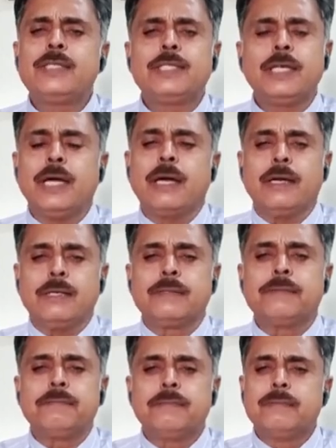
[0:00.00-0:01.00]
and hits the
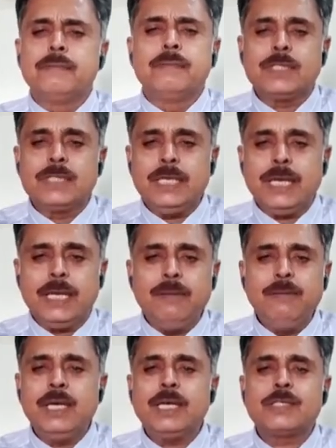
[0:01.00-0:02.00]
target. Once
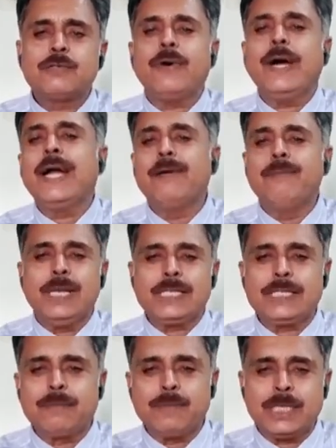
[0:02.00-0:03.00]
the enemy has fired
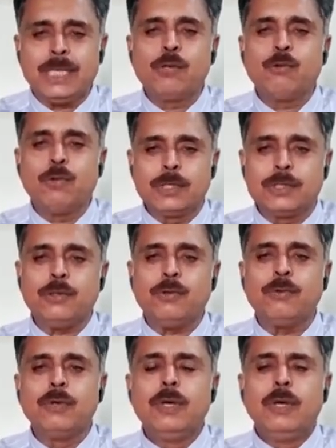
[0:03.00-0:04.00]
a ballistic missile towards